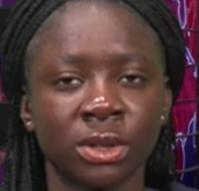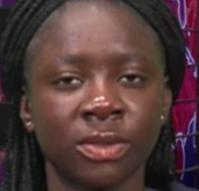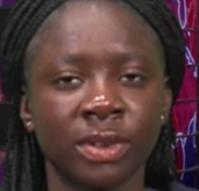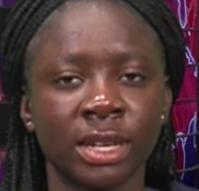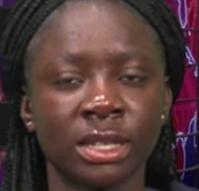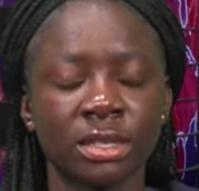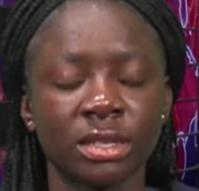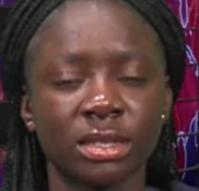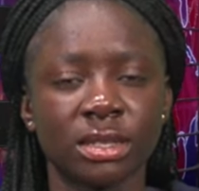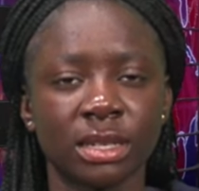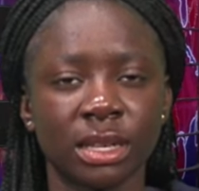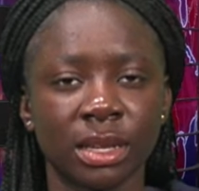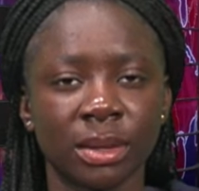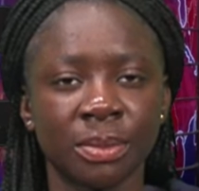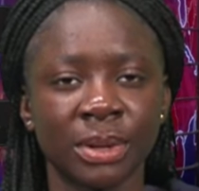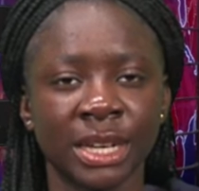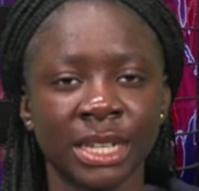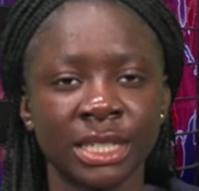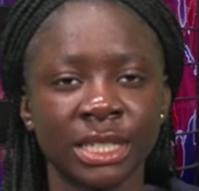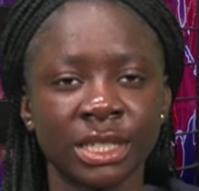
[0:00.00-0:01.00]
events and
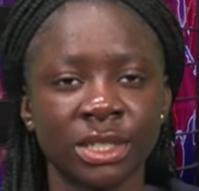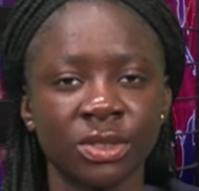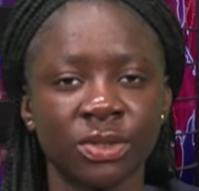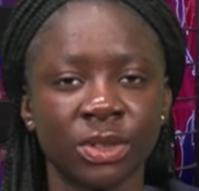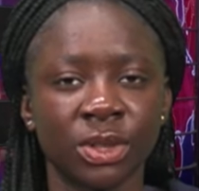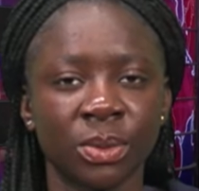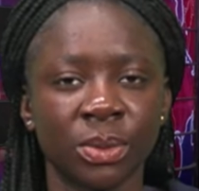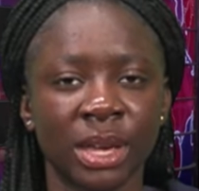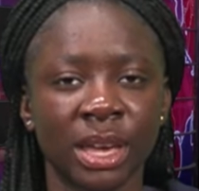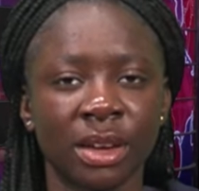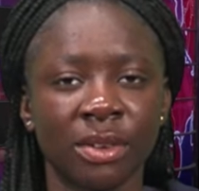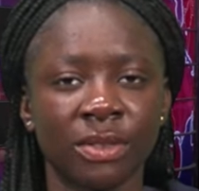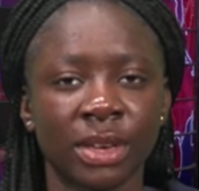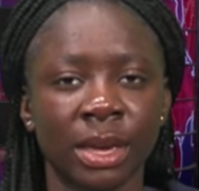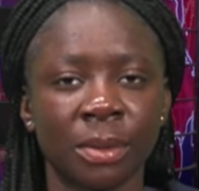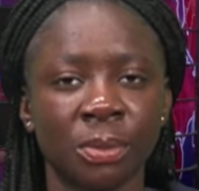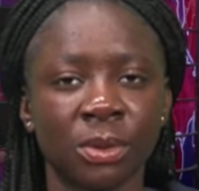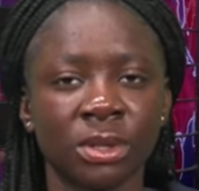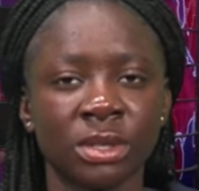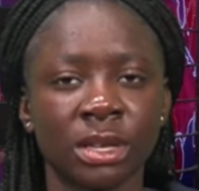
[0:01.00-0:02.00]
celebrations for the week of
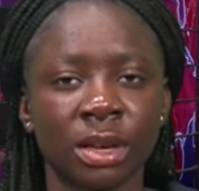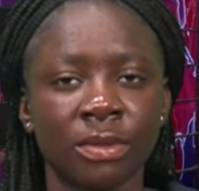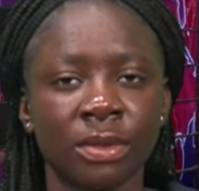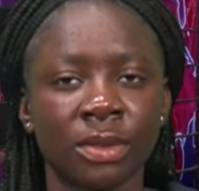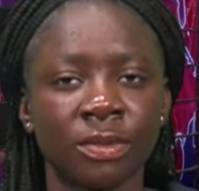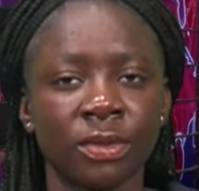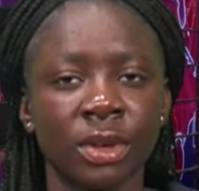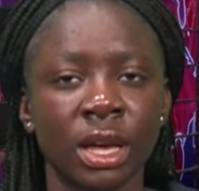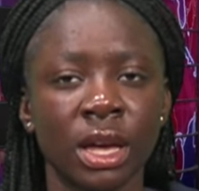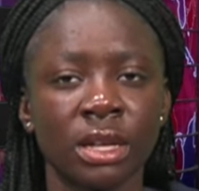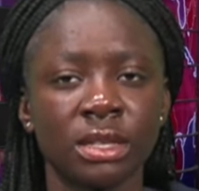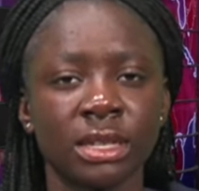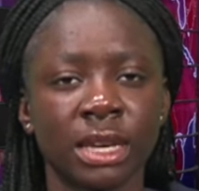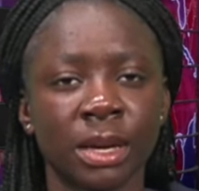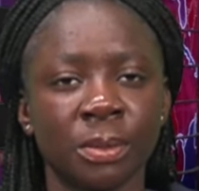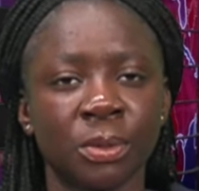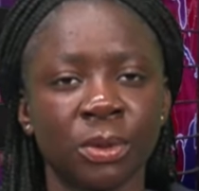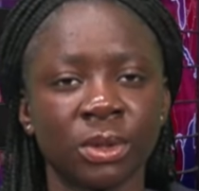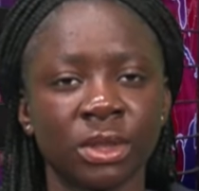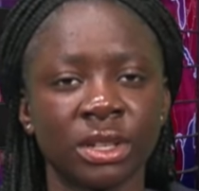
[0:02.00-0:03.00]
April 7th to
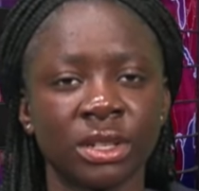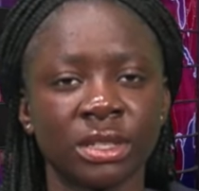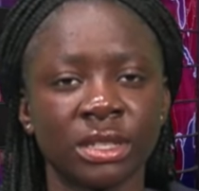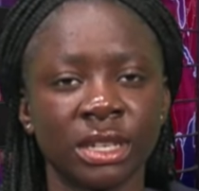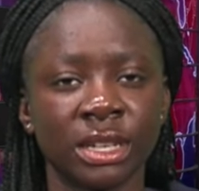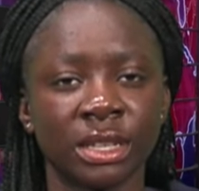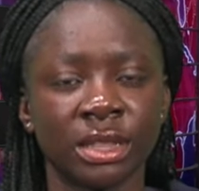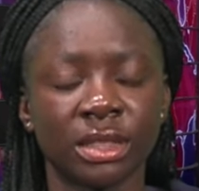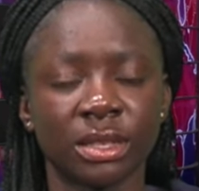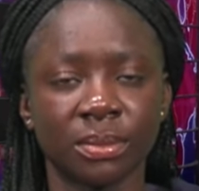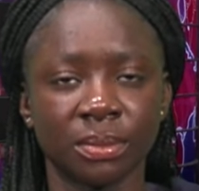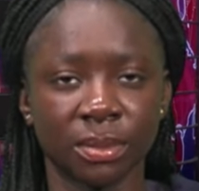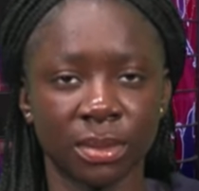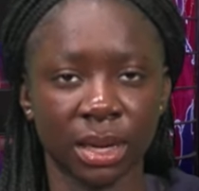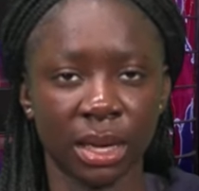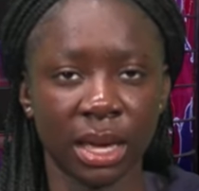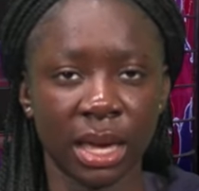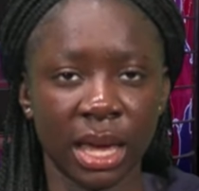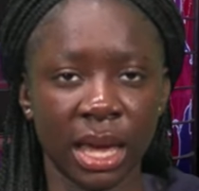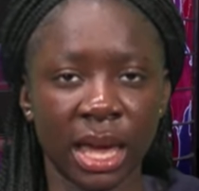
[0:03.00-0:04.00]
April 13th.
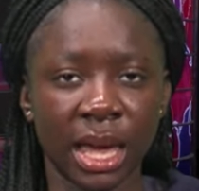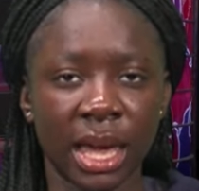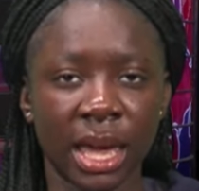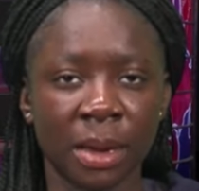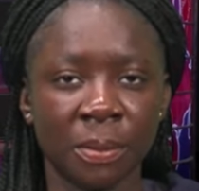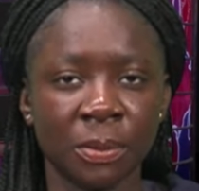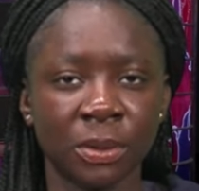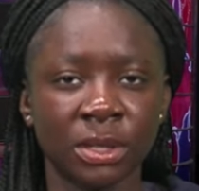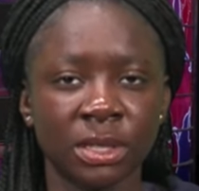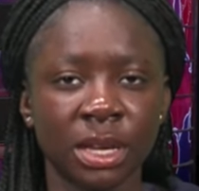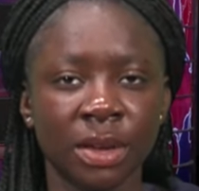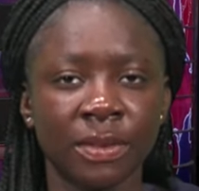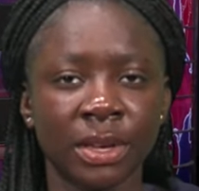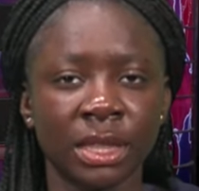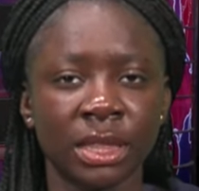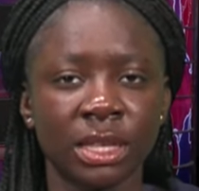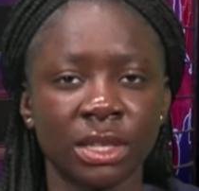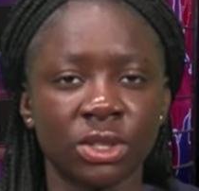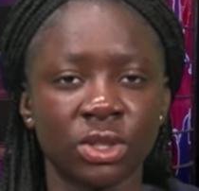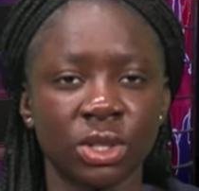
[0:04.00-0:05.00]
April
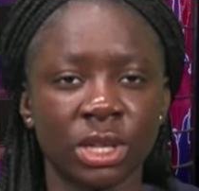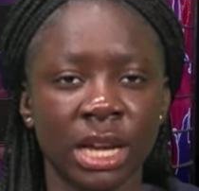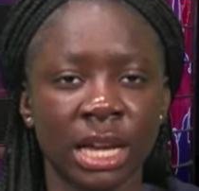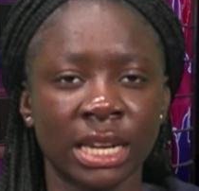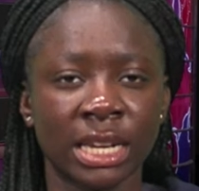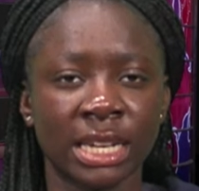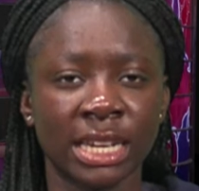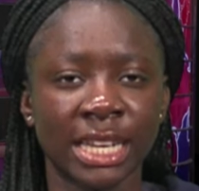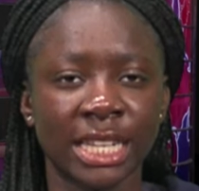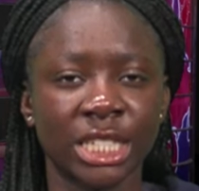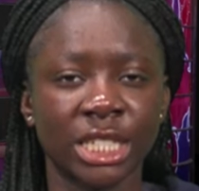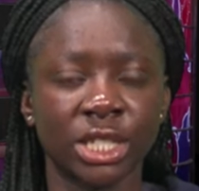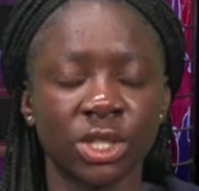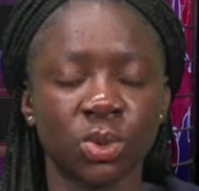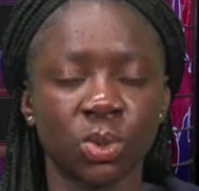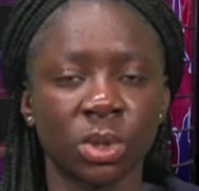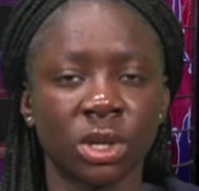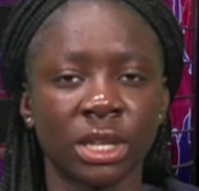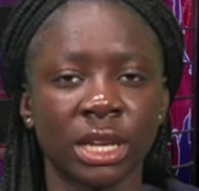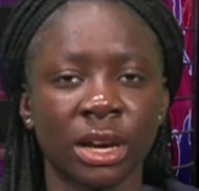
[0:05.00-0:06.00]
7th is United
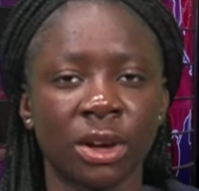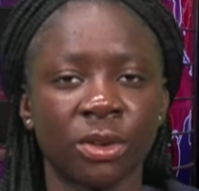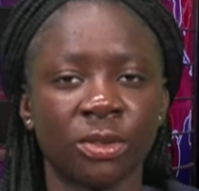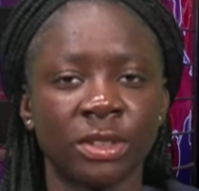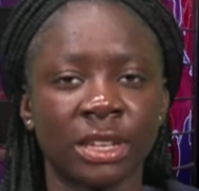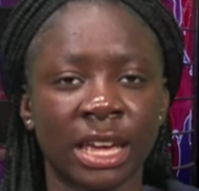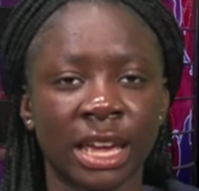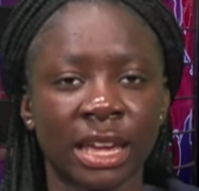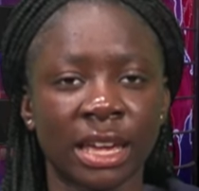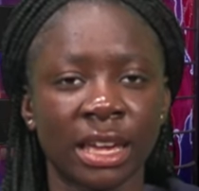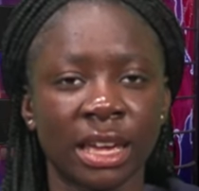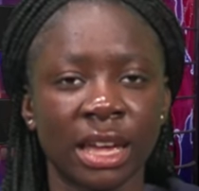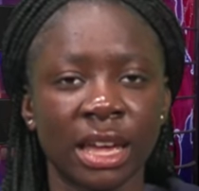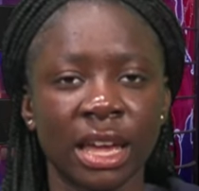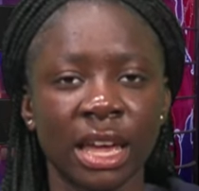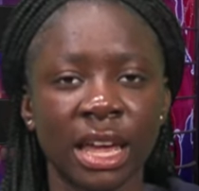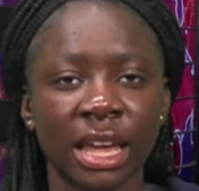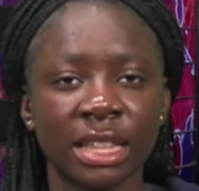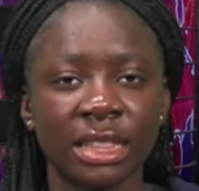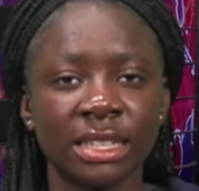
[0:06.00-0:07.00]
Nations World Health Day.
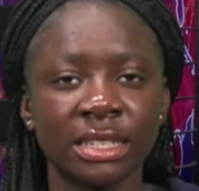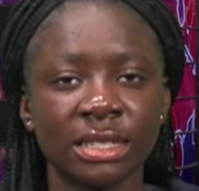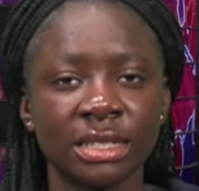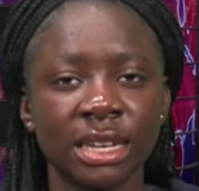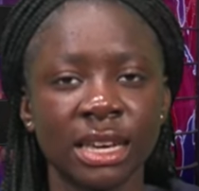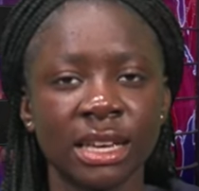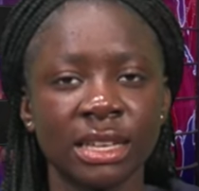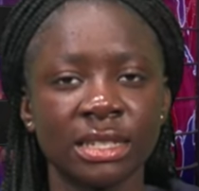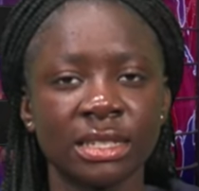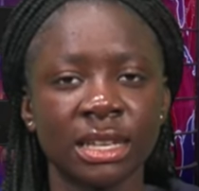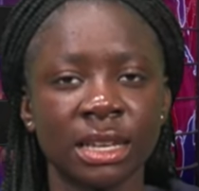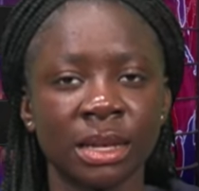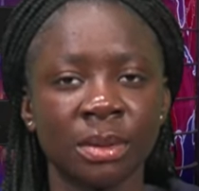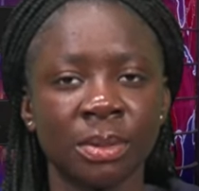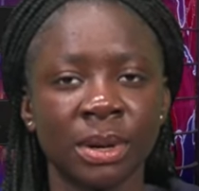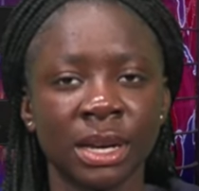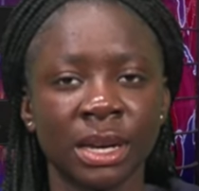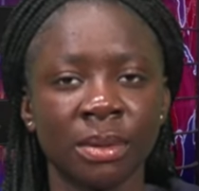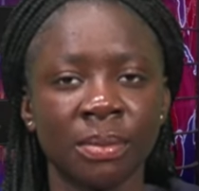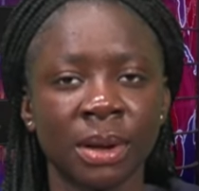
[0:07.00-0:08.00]
This day is
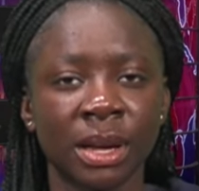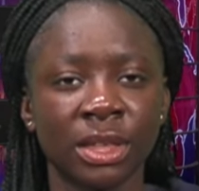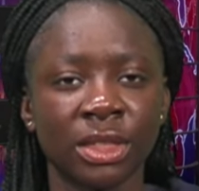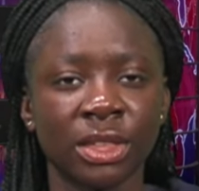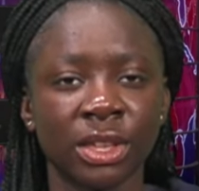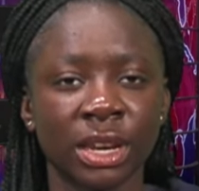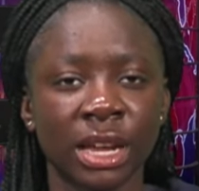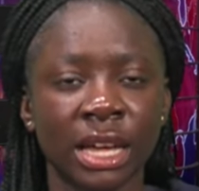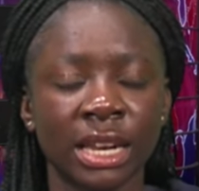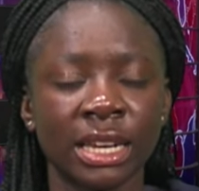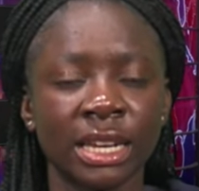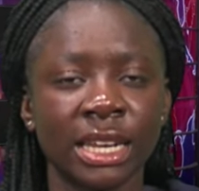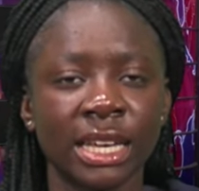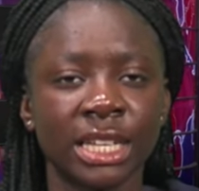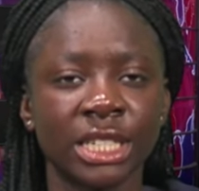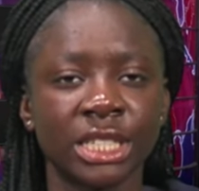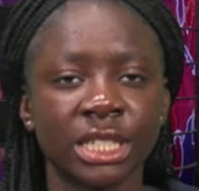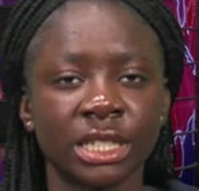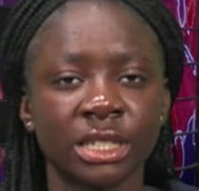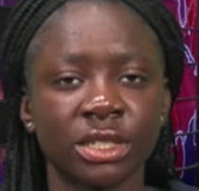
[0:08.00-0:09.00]
celebrated by the United
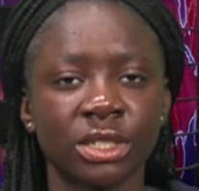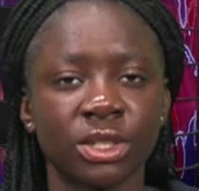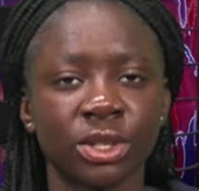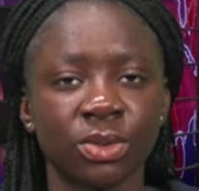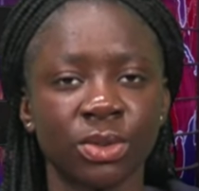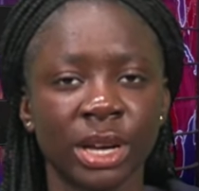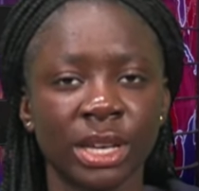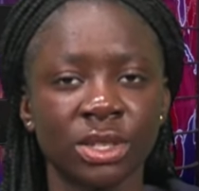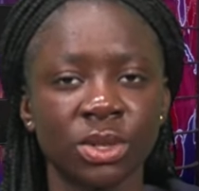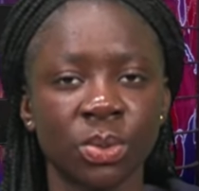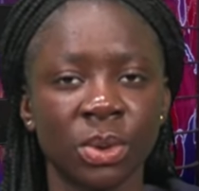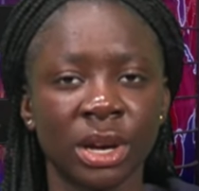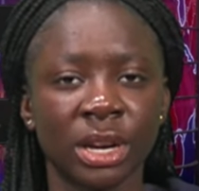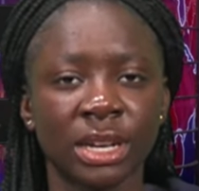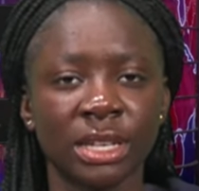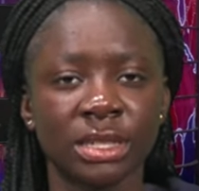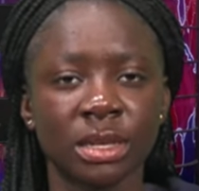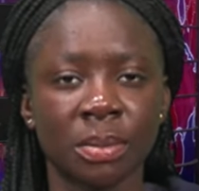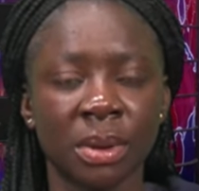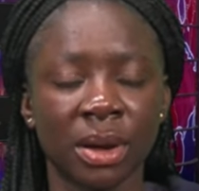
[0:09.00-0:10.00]
Nations to raise
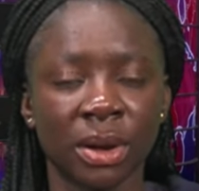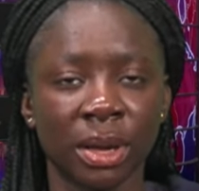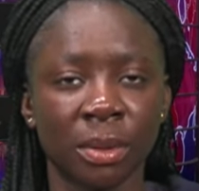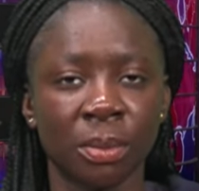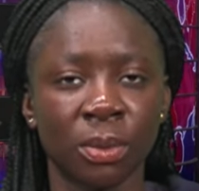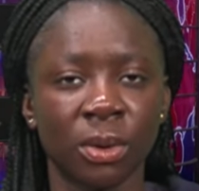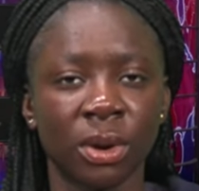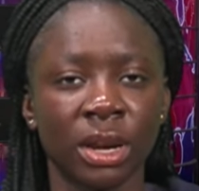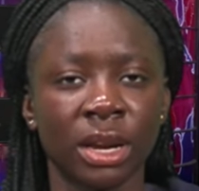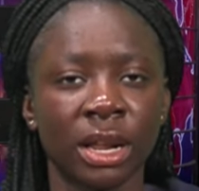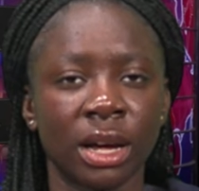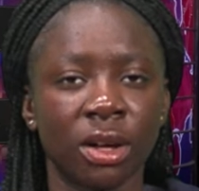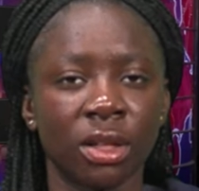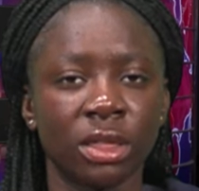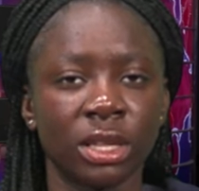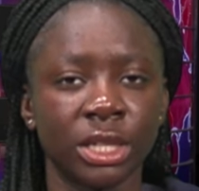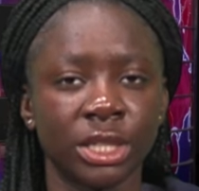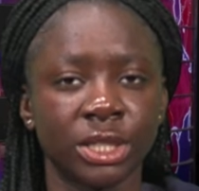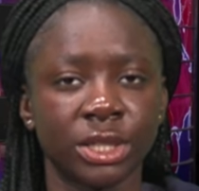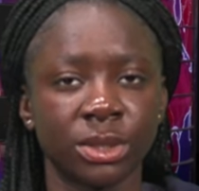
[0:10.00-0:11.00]
awareness about important
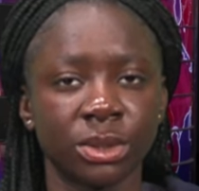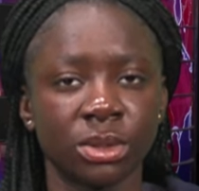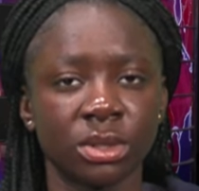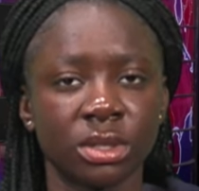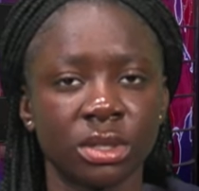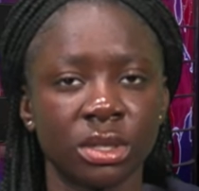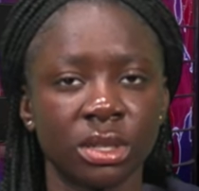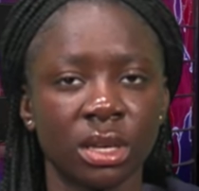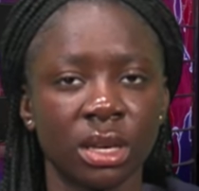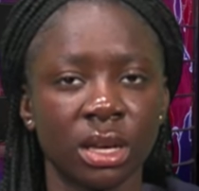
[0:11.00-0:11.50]
health issues.